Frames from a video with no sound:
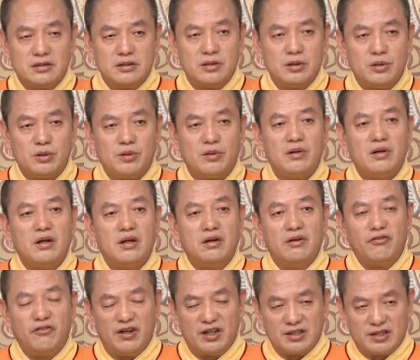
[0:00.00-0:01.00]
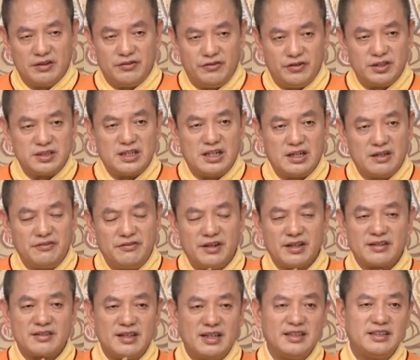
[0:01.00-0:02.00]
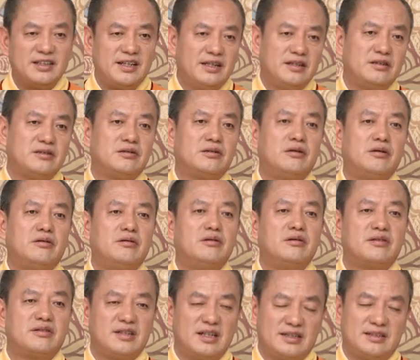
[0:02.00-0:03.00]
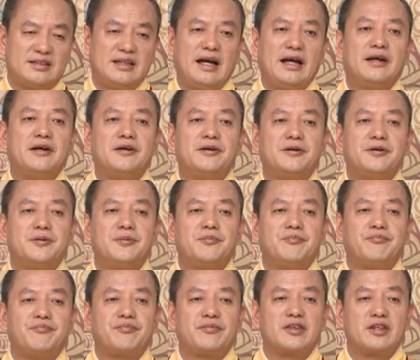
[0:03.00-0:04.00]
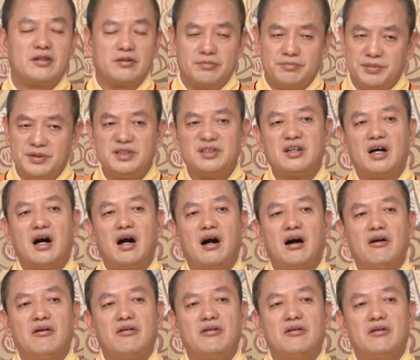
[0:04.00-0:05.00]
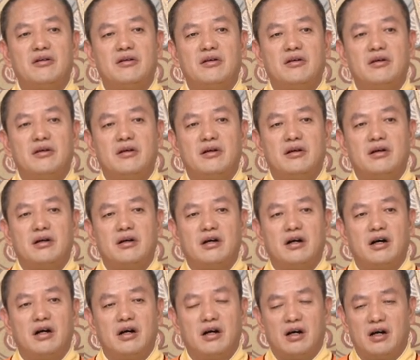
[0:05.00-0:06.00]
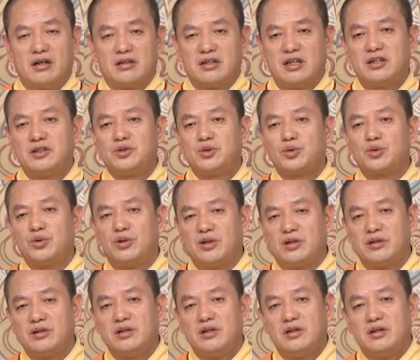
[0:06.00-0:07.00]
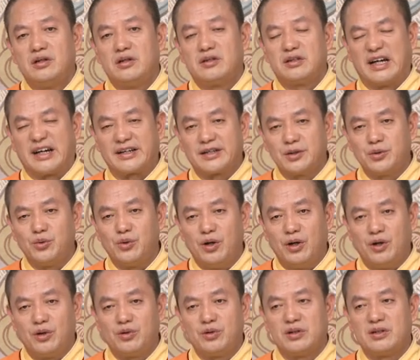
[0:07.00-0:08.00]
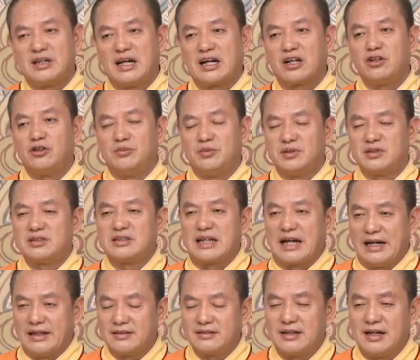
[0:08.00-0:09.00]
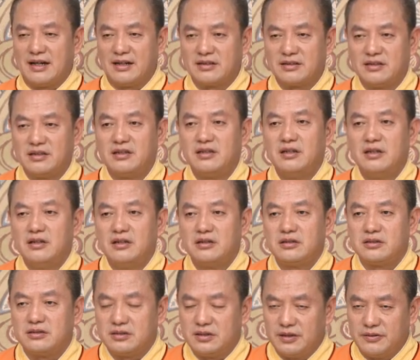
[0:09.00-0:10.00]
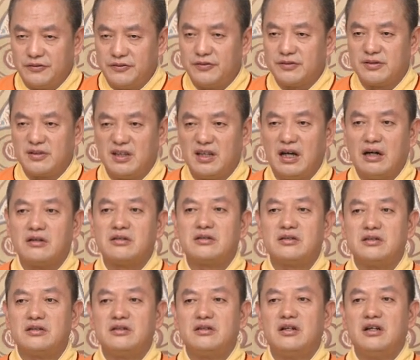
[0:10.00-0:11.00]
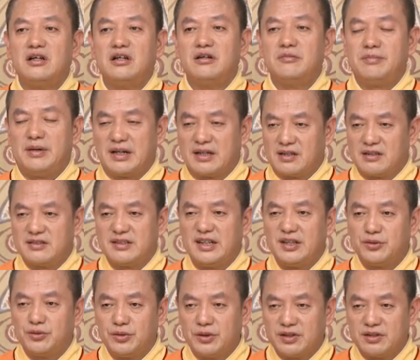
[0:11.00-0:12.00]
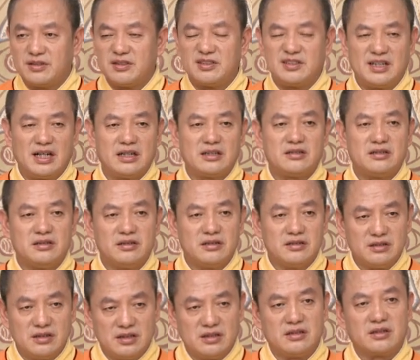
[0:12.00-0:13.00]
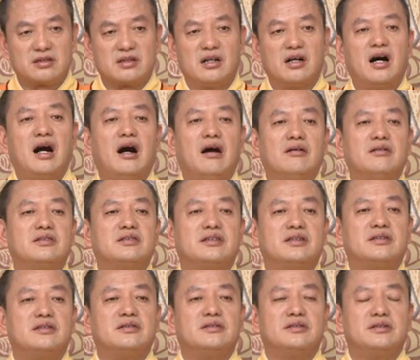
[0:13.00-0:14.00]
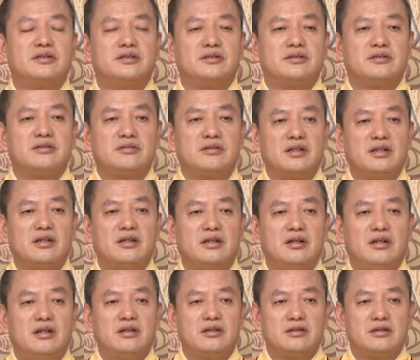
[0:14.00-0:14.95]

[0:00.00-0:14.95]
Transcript: and place it on your altar for 3 days before wearing. That will improve it. If you give it to me or the teachers at the meditation center to help you bless it again, that's also very good.